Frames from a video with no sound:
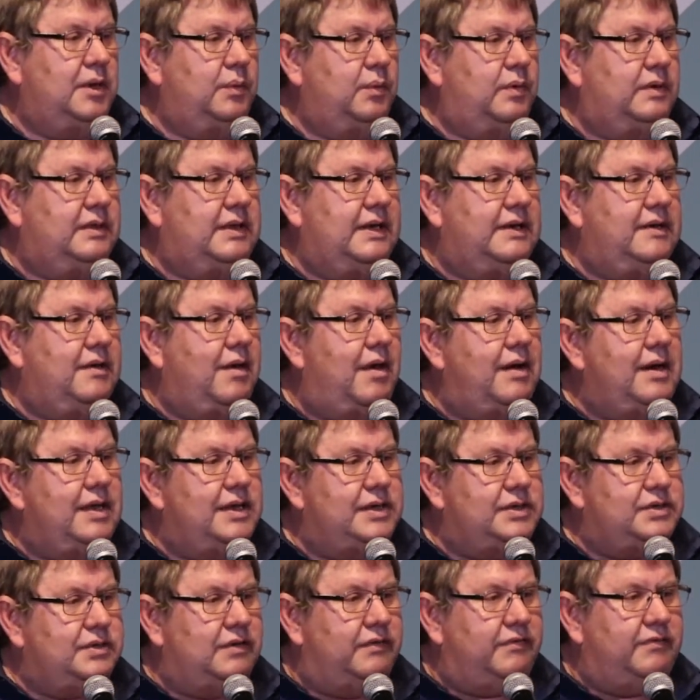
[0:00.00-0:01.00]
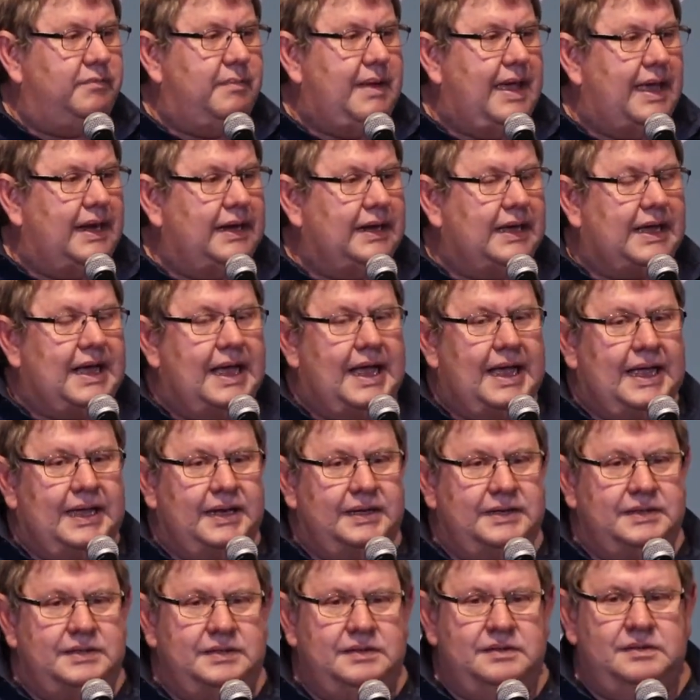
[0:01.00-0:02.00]
with the knowledge of
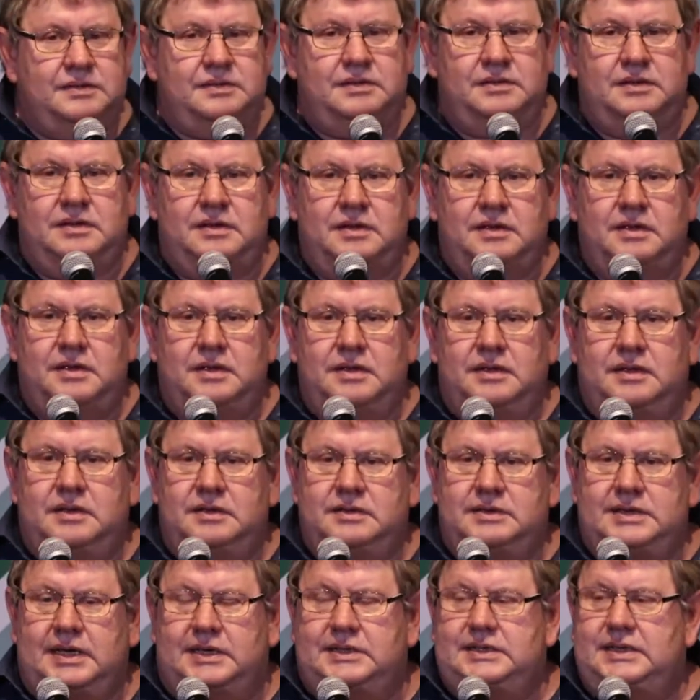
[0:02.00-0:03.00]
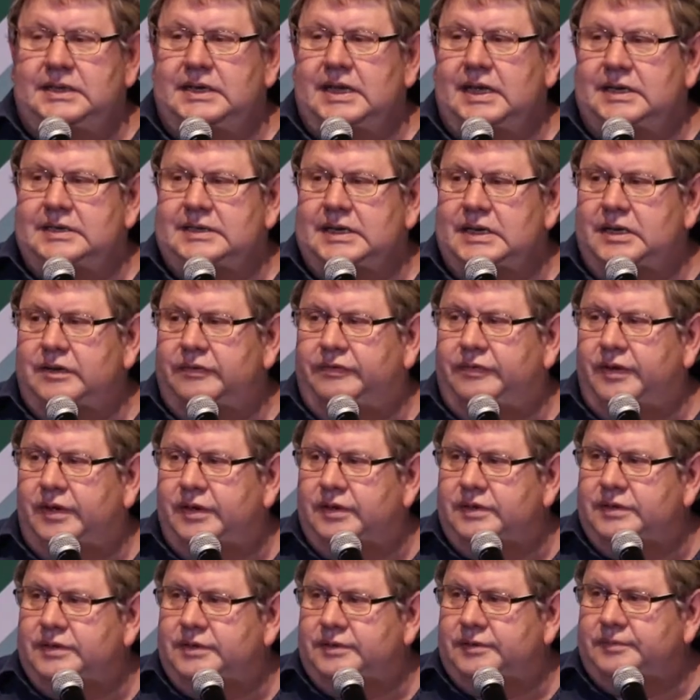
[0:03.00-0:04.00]
mankind tucked in our
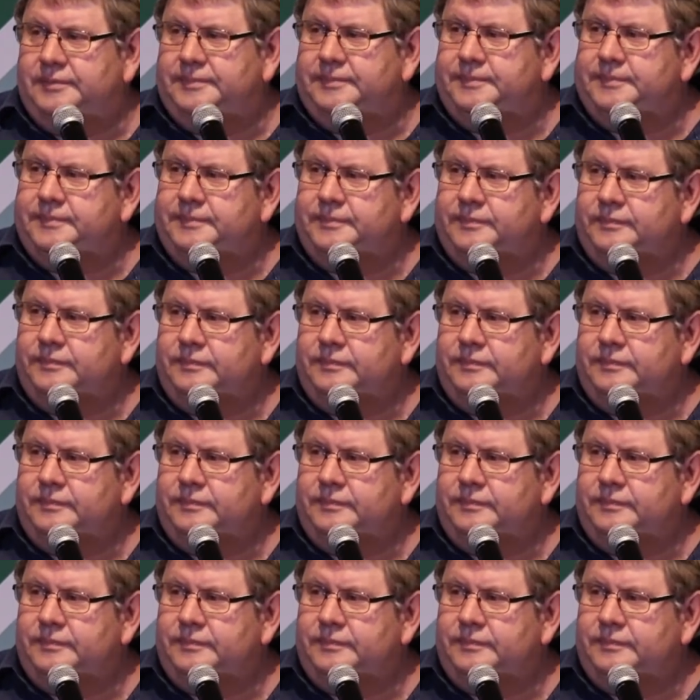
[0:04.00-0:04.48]
telephones.